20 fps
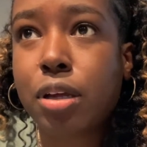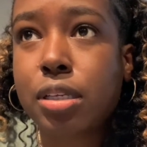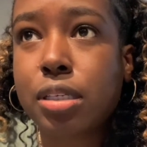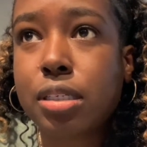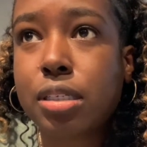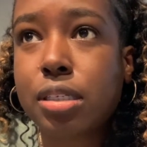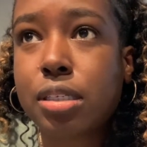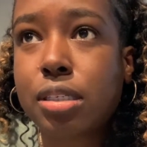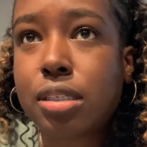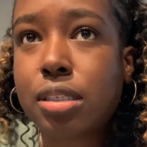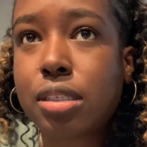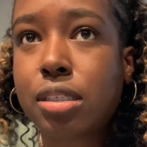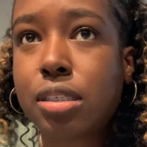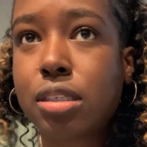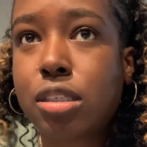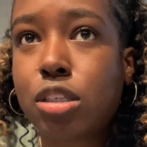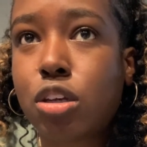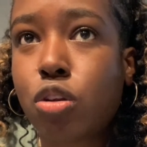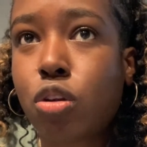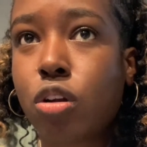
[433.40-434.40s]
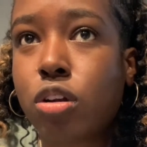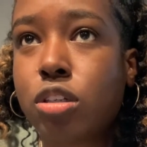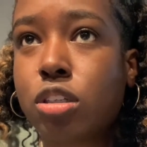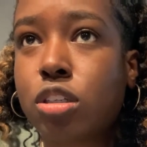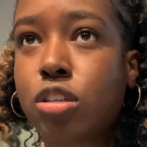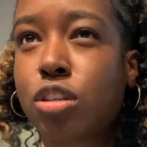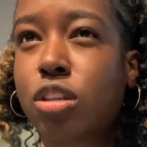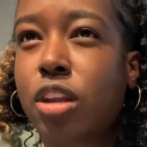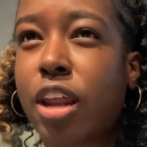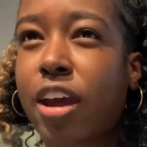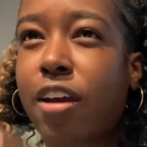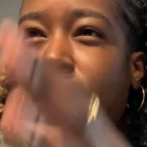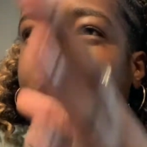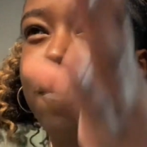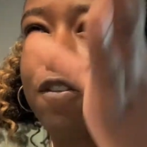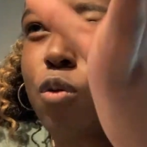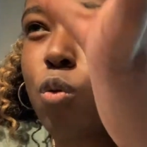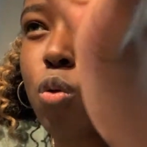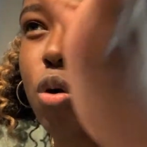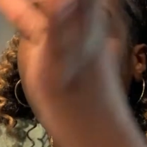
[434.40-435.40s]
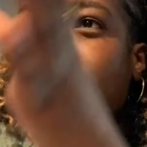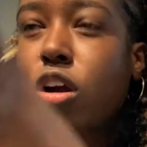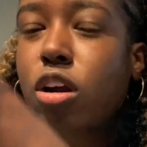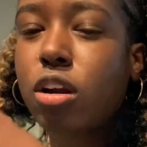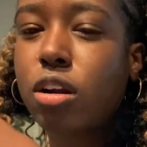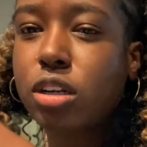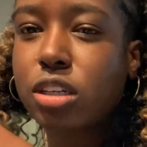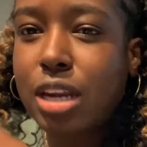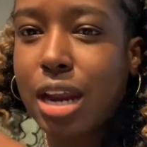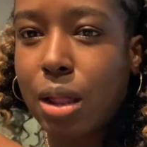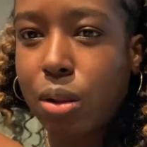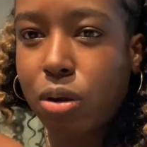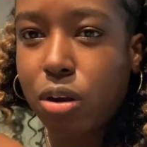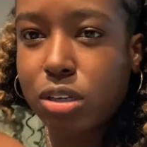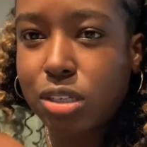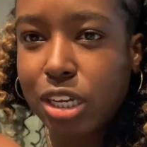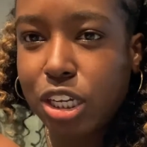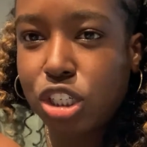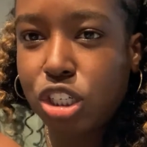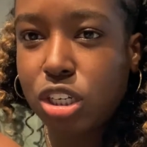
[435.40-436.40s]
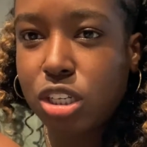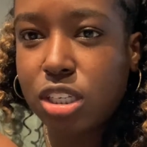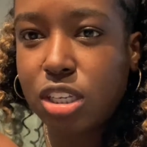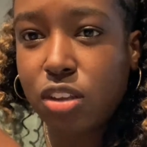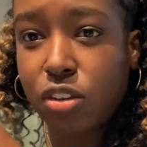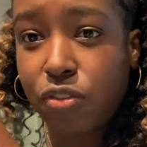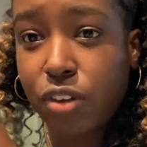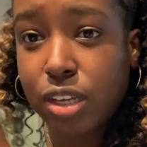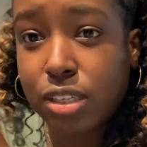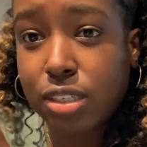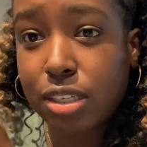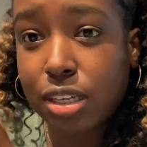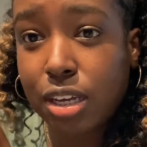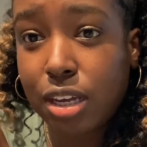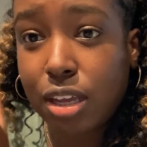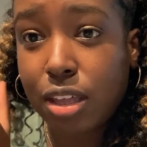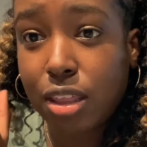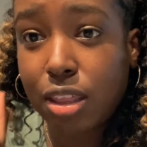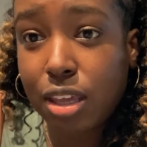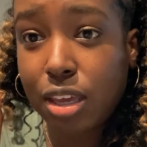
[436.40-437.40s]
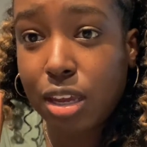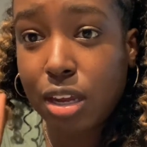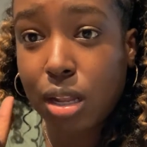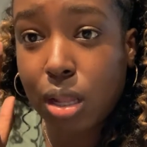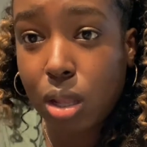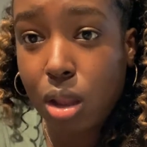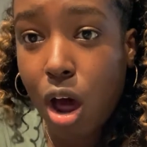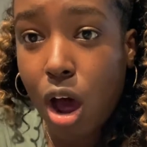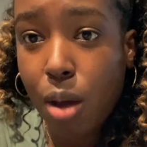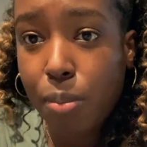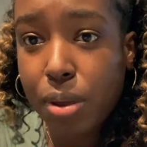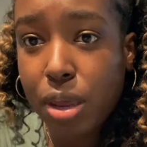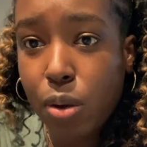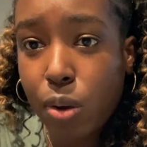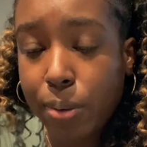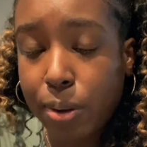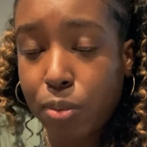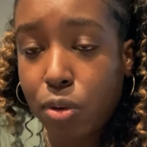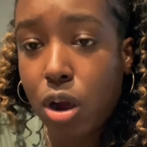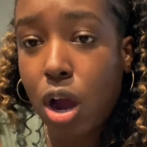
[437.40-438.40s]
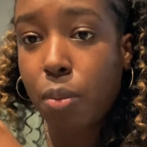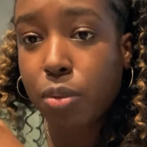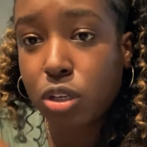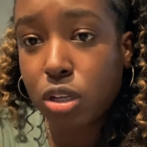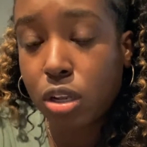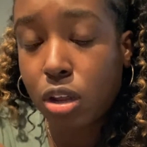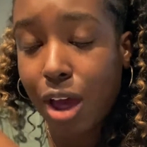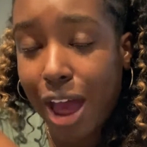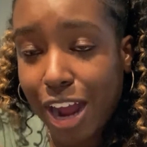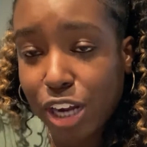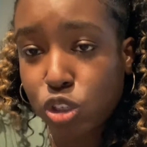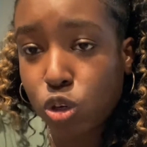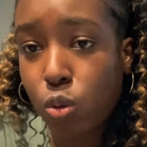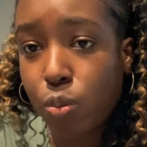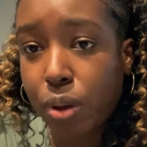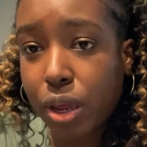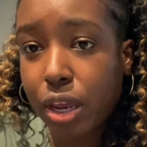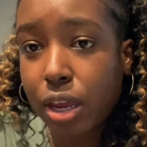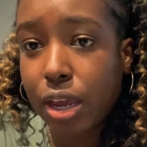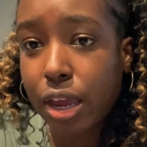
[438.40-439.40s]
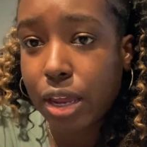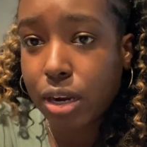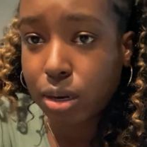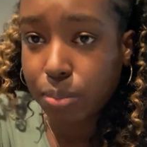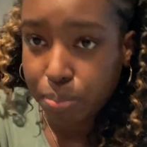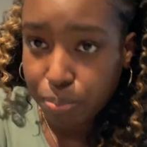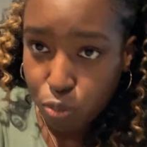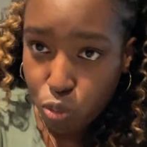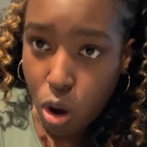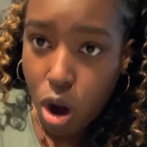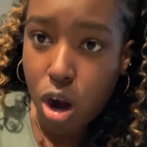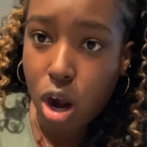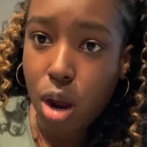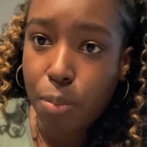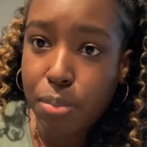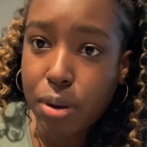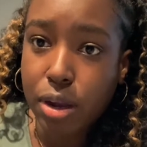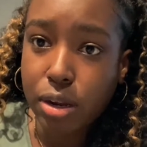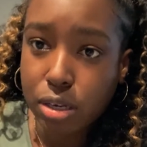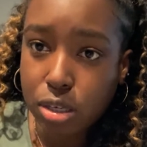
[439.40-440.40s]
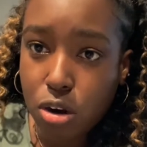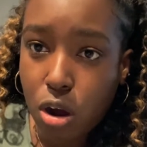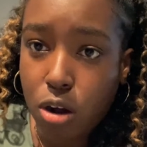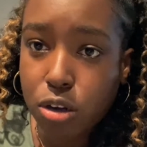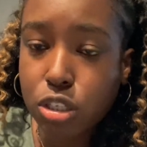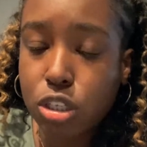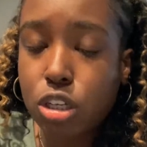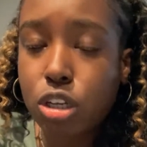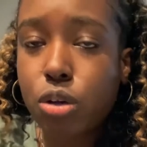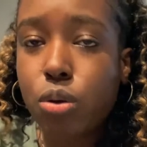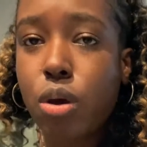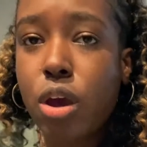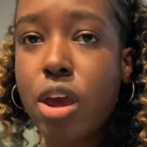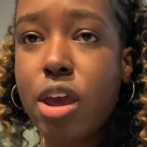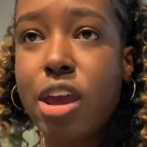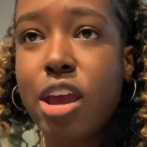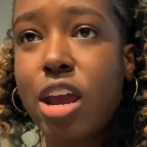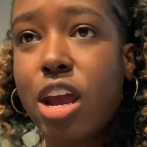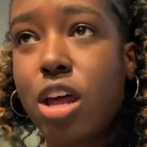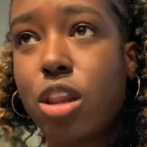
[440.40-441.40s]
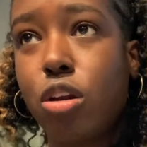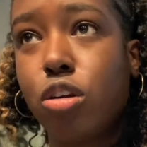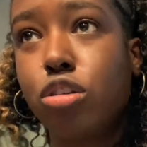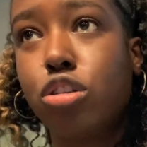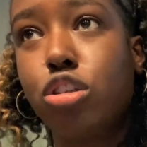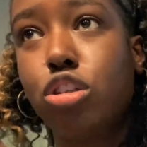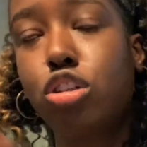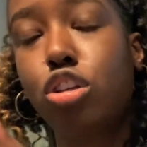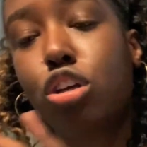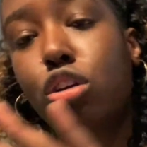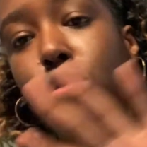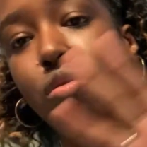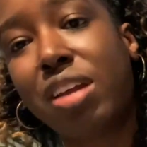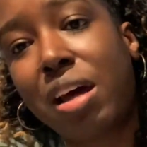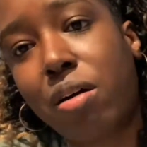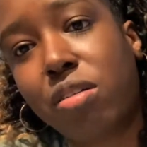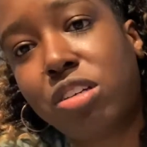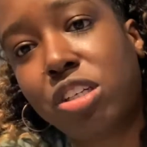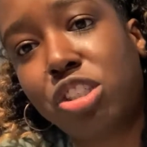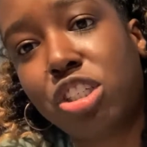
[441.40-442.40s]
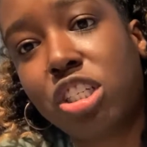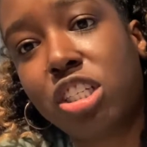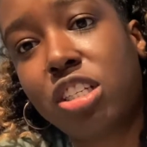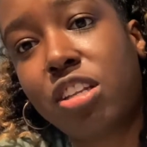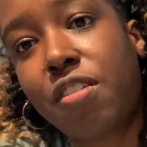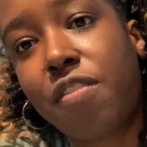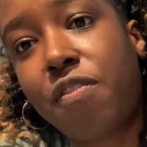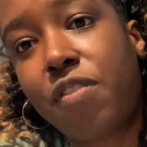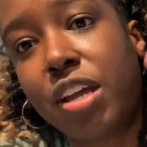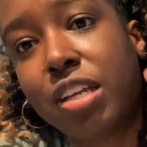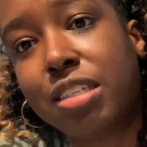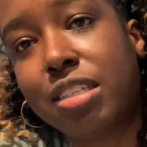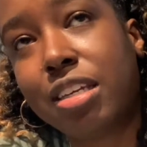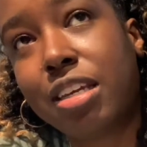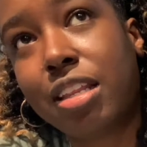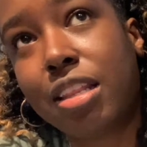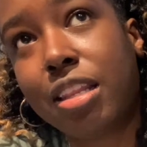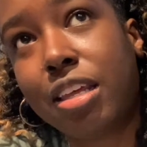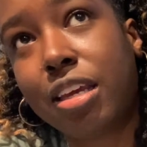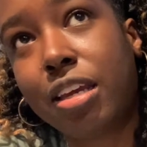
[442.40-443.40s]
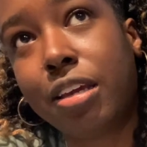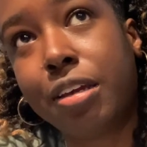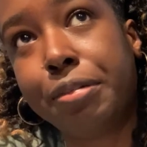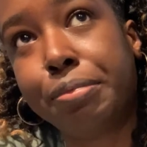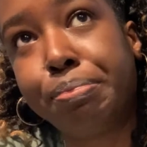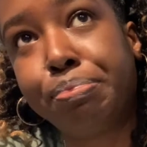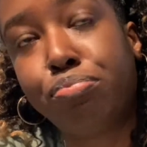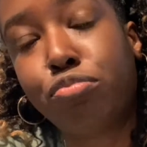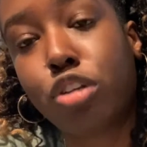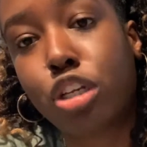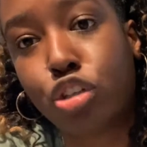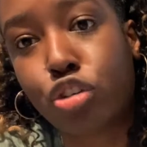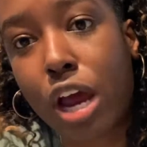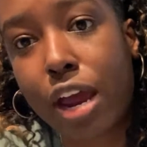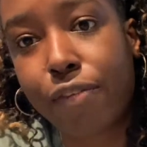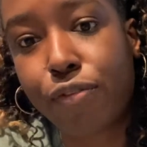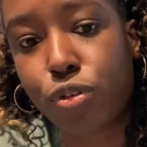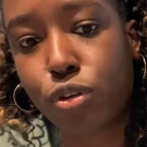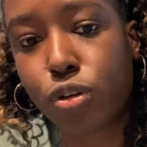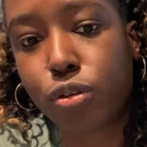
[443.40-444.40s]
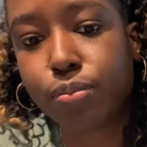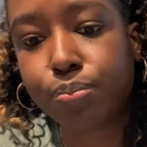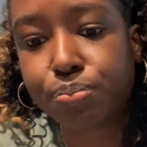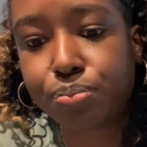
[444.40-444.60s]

so there's like 4 teller stations facing the lobby where people come to the actual bank and walk up and talk to you, and there's 2 teller stations facing the drive-through.